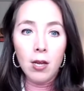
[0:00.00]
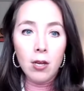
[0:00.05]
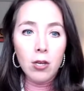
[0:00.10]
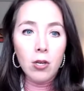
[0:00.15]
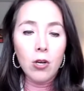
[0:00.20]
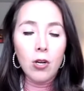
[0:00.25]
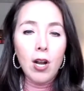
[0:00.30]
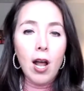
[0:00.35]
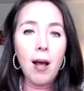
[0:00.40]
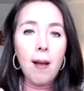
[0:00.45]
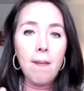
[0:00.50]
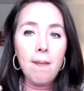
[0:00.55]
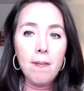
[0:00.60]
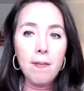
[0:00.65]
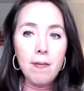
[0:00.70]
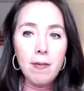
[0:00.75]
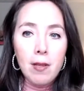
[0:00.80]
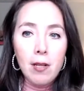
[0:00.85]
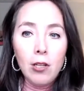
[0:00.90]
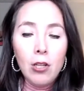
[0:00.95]
You're not
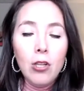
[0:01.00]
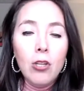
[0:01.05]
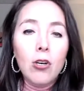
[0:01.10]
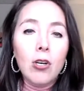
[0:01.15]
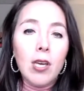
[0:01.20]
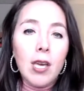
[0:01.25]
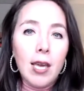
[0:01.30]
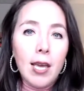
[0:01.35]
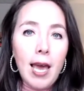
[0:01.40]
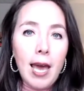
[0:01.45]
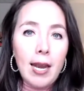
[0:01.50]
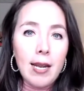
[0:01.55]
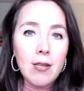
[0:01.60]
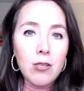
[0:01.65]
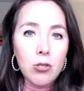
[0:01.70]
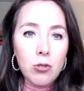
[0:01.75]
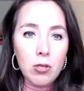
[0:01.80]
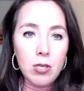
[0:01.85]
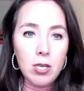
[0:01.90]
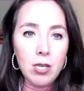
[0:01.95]
looking at it
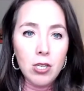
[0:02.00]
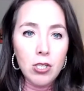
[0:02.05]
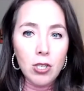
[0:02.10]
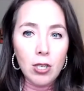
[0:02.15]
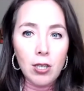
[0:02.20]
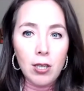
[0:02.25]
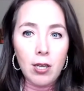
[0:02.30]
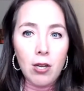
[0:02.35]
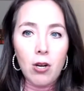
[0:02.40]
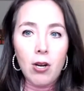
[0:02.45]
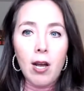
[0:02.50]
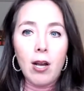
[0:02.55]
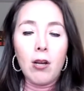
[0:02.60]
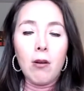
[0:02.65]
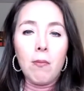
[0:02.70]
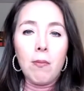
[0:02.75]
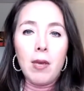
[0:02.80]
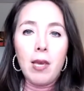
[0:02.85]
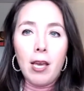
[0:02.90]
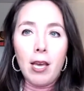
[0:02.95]
strategically. You're
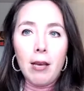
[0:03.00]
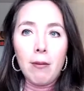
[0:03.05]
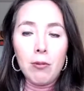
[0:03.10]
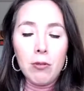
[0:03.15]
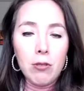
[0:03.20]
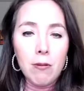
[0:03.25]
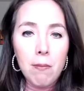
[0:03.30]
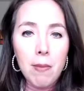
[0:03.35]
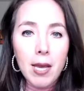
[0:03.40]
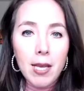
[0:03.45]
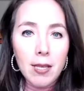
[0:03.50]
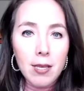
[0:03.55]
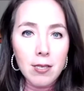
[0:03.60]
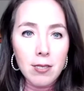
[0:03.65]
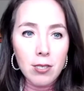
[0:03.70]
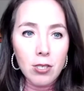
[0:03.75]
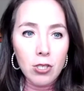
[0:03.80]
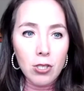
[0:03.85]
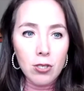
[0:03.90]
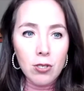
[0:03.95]
not being able to make
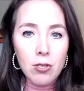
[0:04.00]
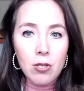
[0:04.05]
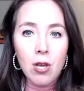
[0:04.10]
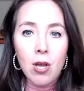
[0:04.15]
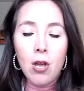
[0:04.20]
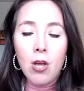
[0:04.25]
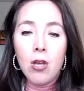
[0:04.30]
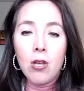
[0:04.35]
decisions.